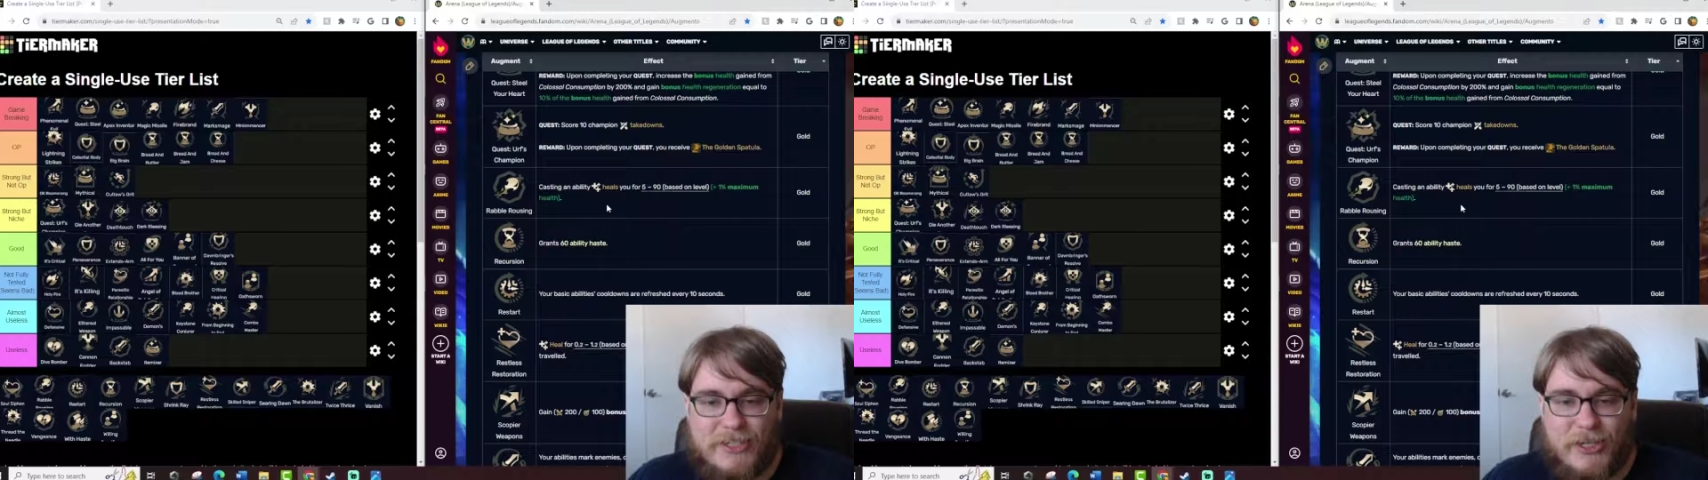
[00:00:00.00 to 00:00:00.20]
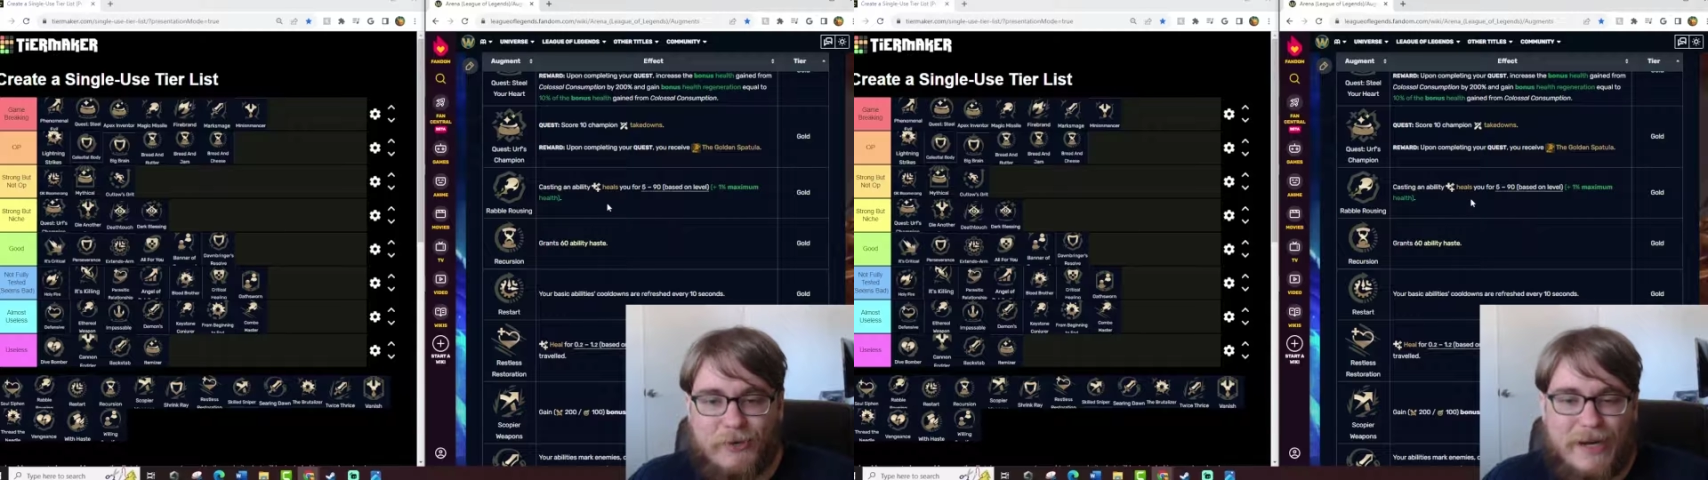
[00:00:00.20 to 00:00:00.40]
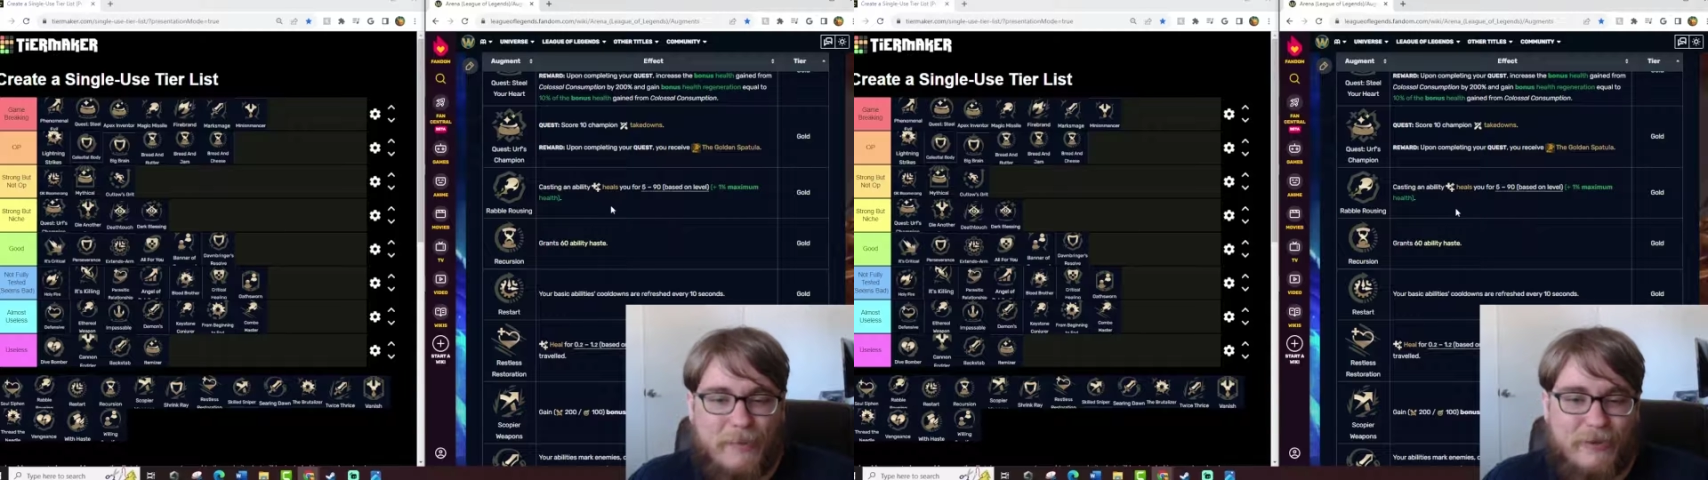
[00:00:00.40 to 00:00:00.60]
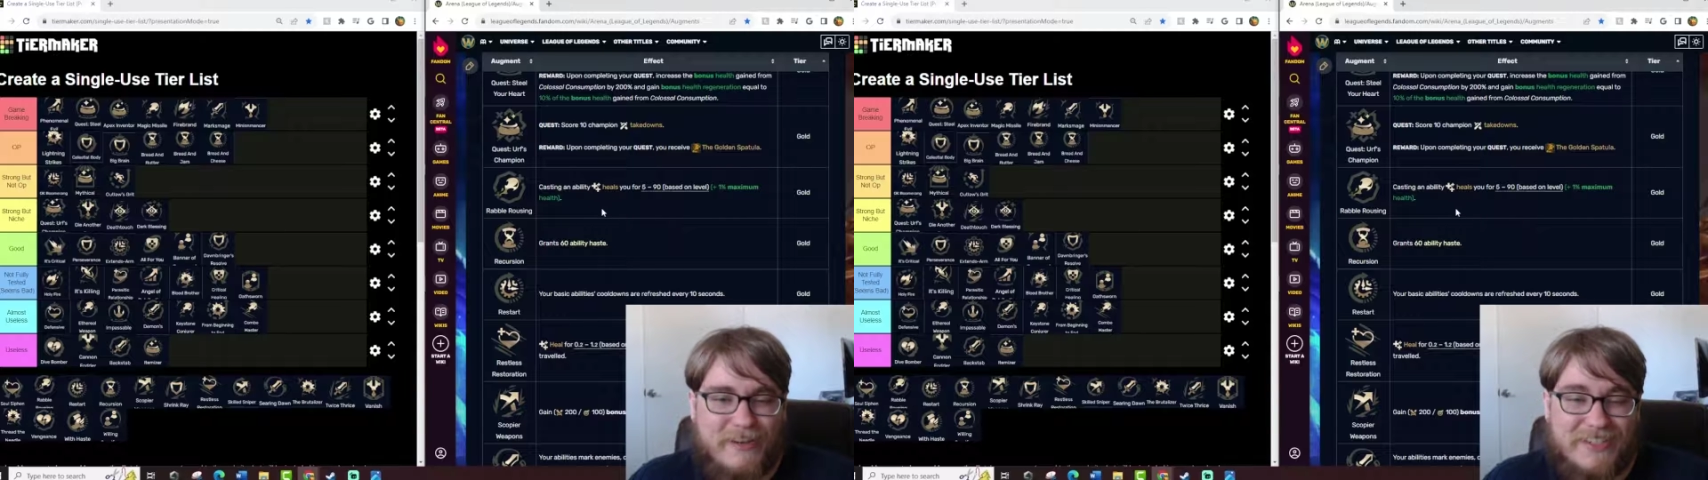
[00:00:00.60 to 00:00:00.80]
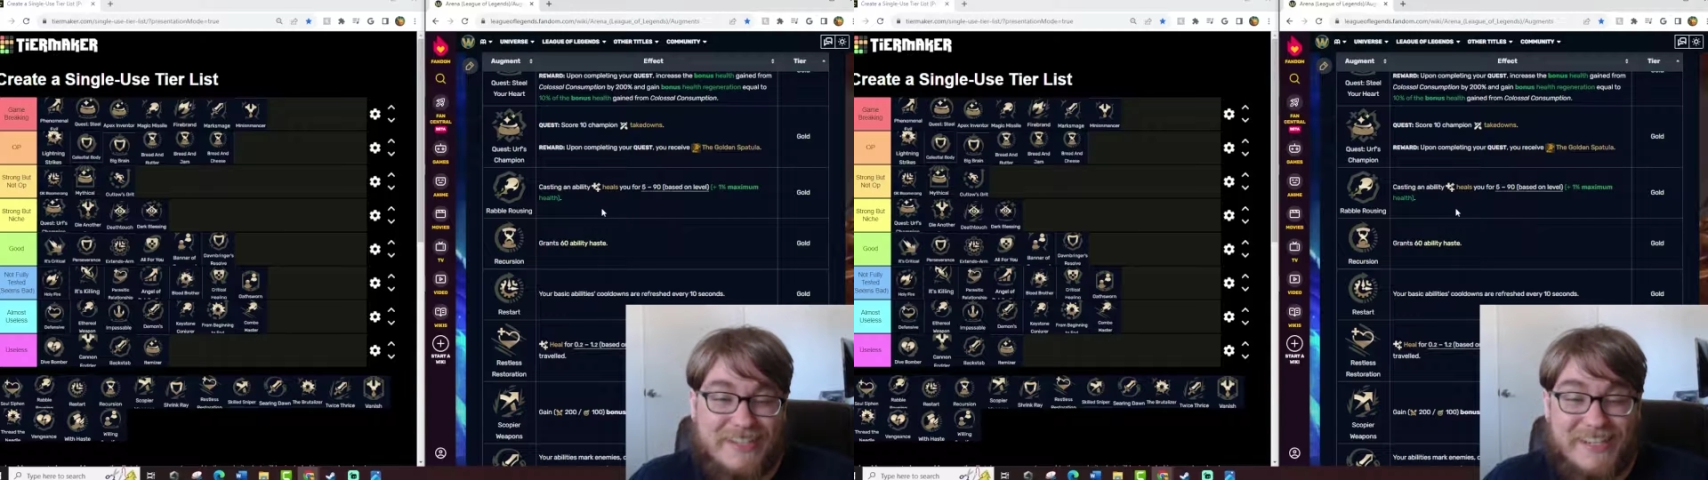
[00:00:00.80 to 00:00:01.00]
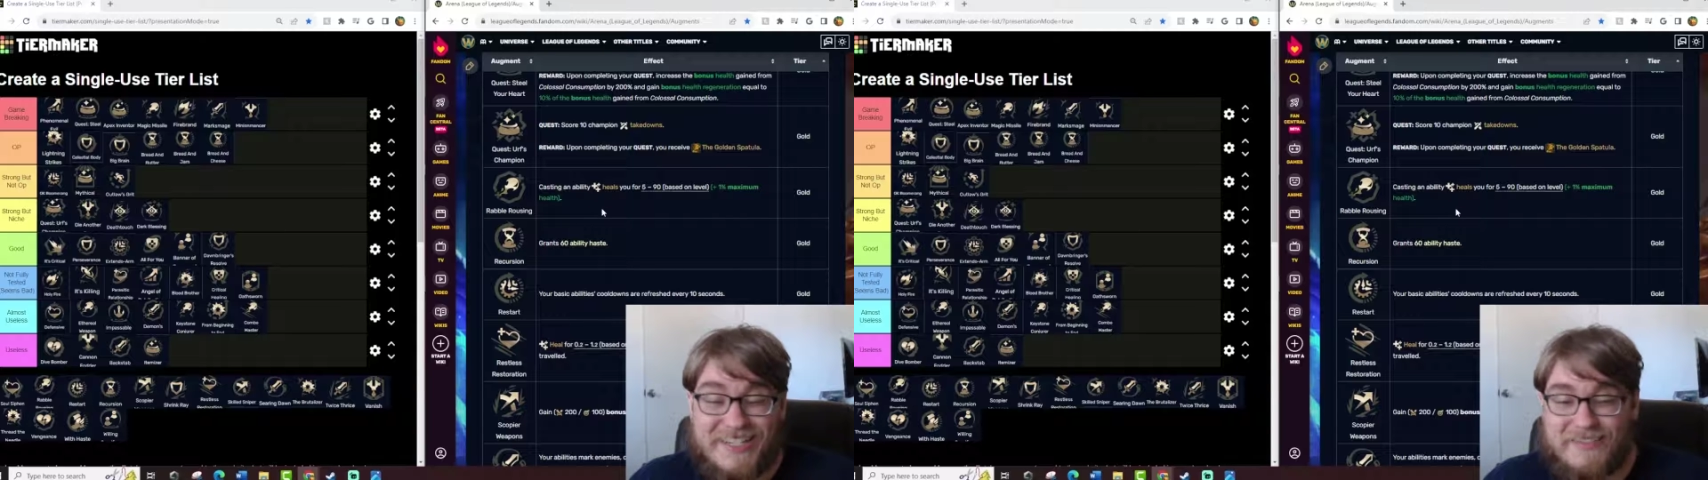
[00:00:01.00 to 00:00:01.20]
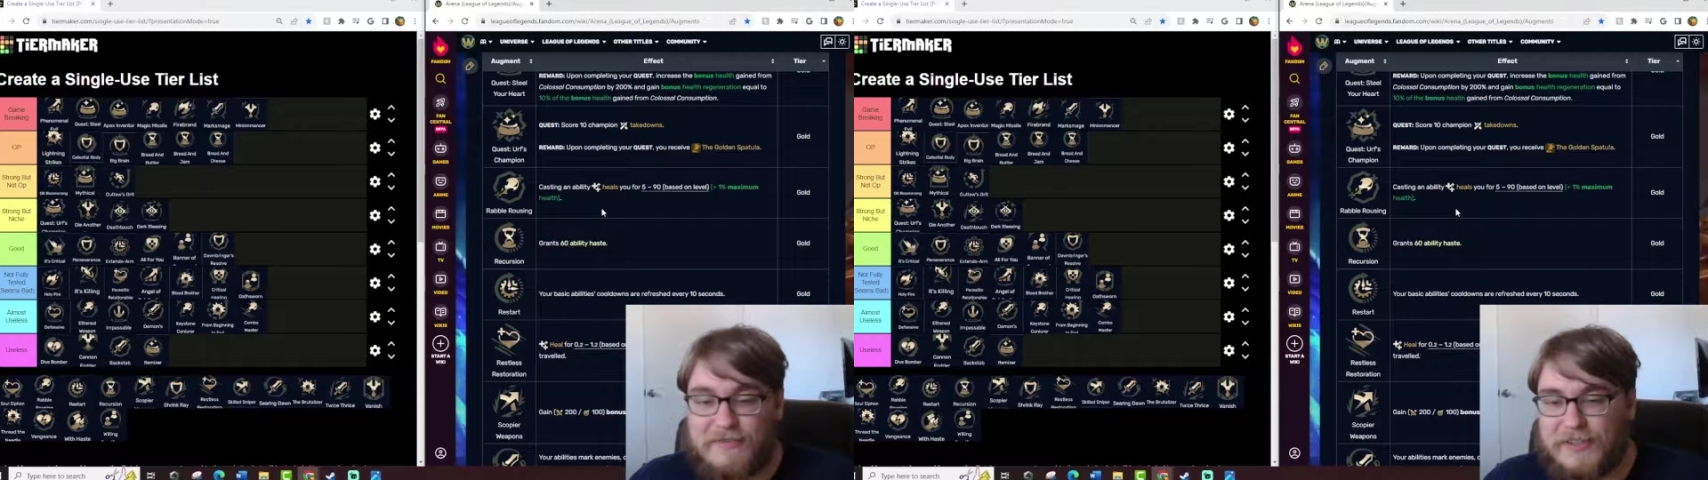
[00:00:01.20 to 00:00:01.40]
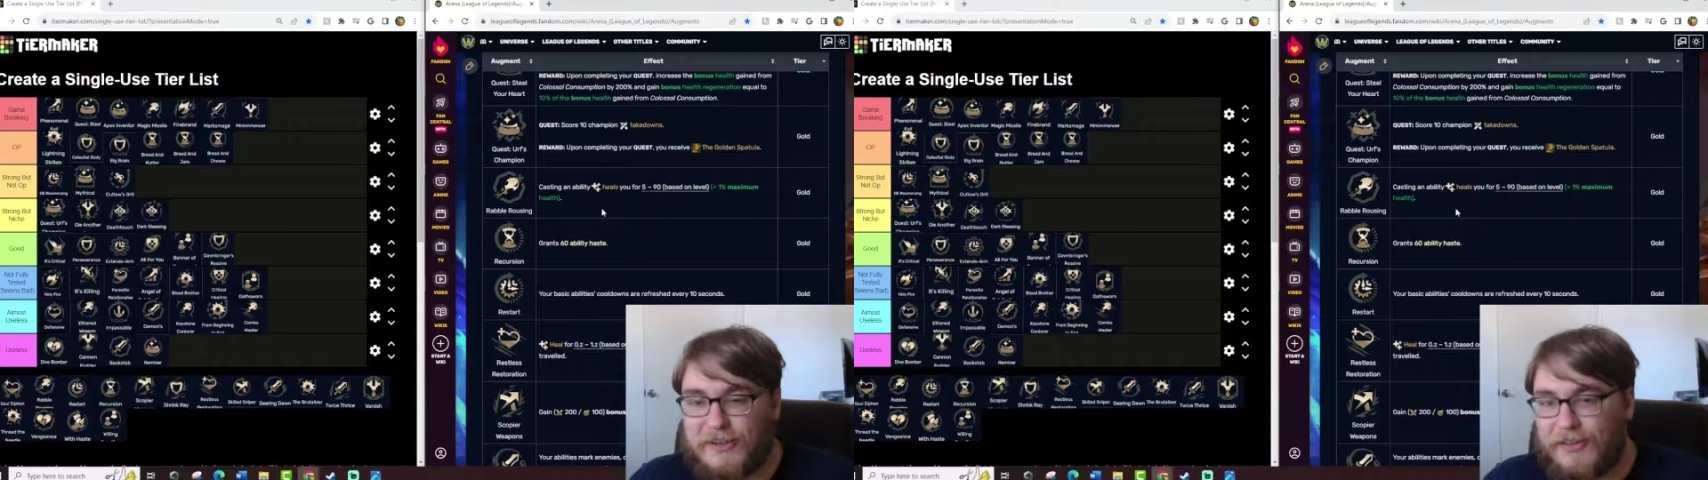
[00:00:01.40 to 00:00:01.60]
so Rabble Rousing doesn't
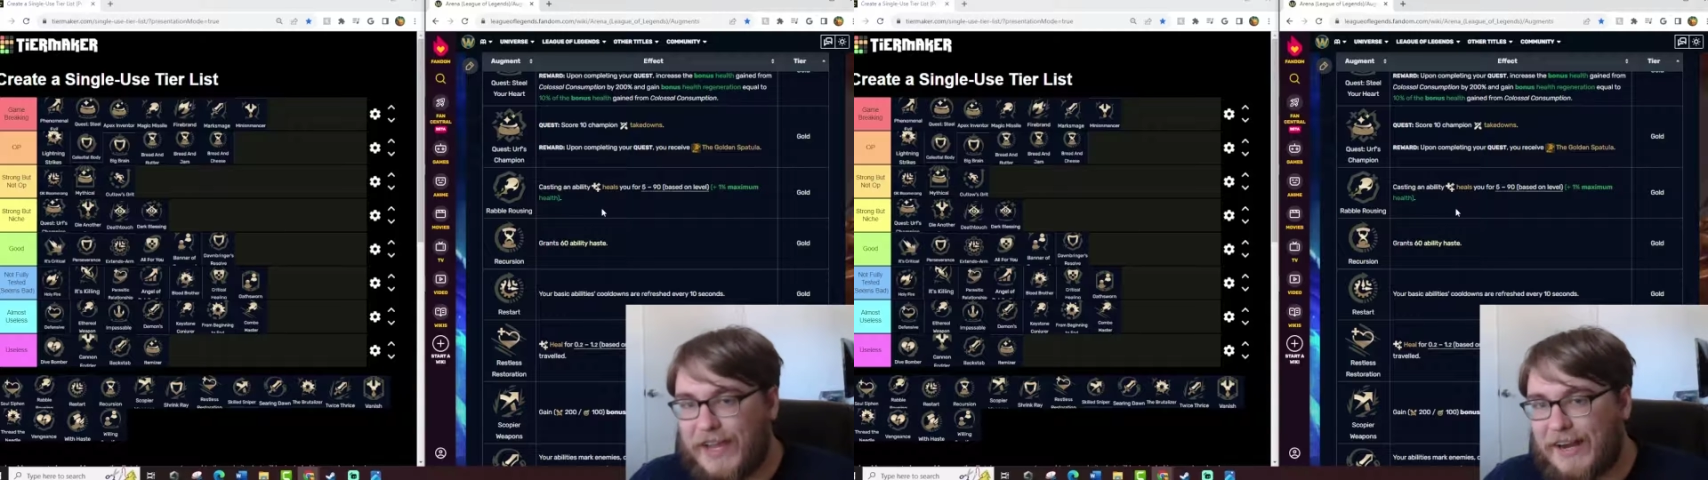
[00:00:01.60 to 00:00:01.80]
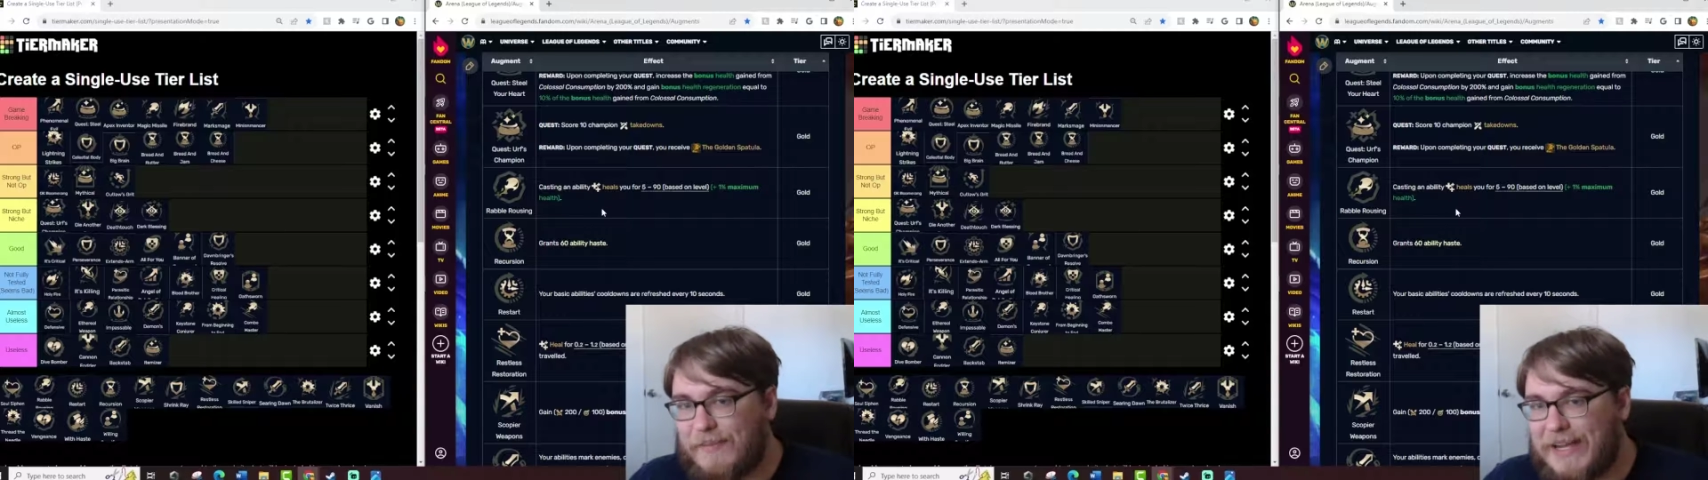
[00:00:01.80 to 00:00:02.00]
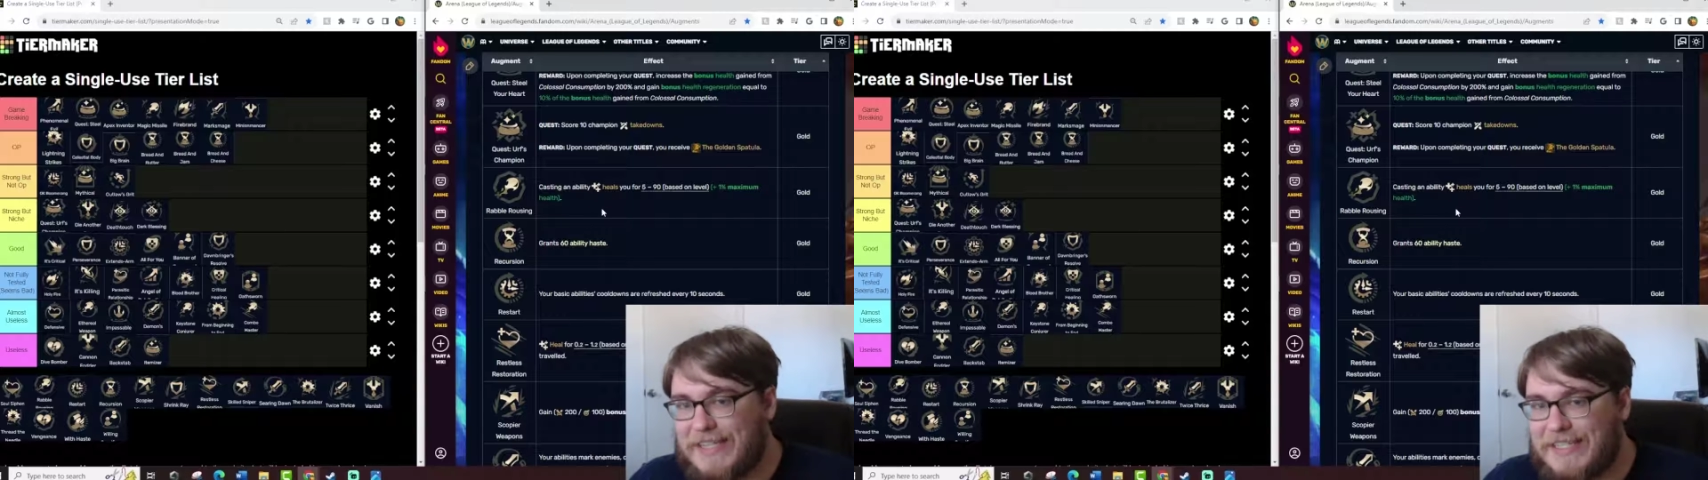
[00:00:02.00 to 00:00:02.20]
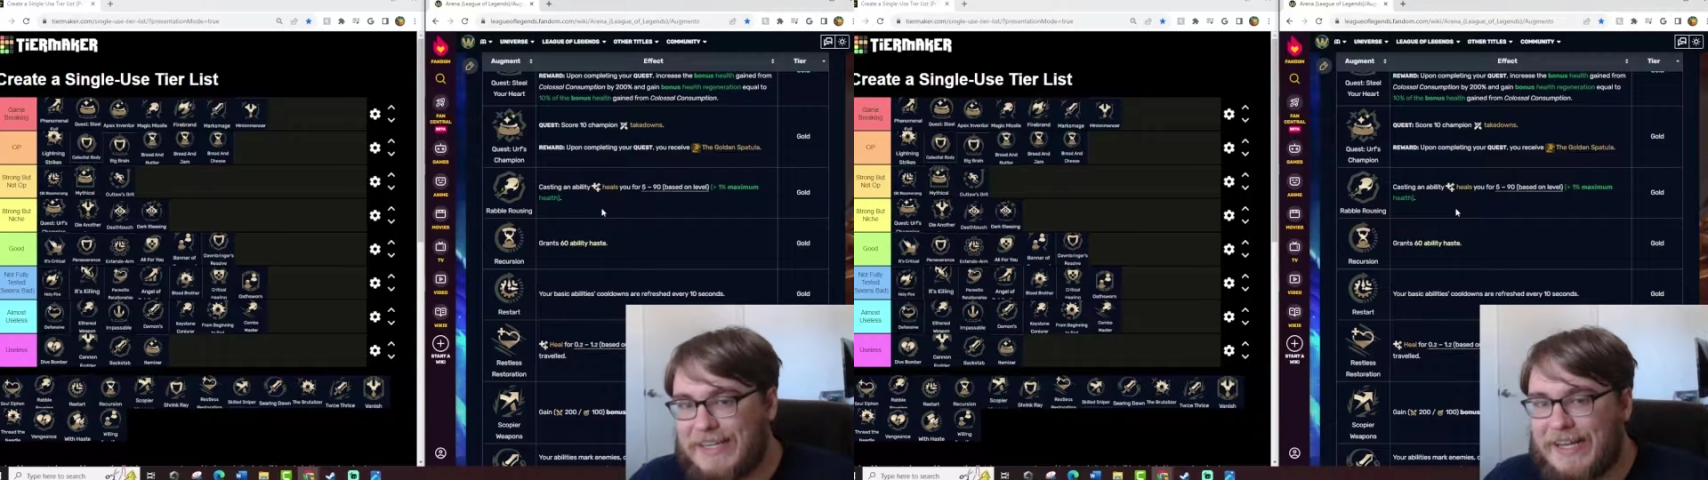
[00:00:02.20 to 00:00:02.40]
feel that amazing.